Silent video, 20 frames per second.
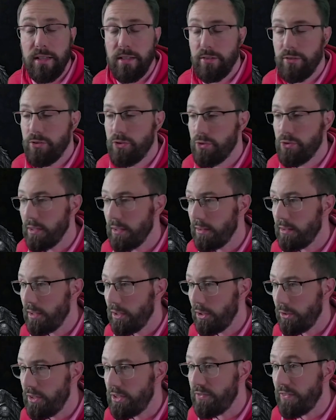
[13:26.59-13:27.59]
strength
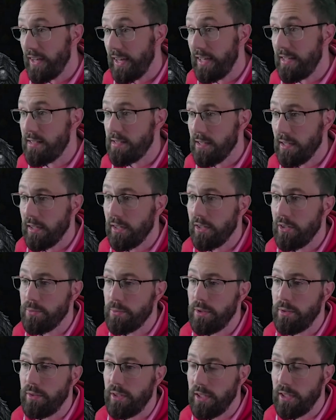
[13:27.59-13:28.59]
increase for 8 seconds when
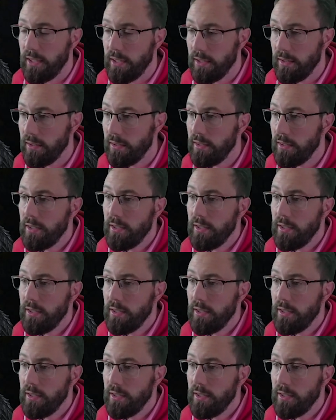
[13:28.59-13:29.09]
you kill.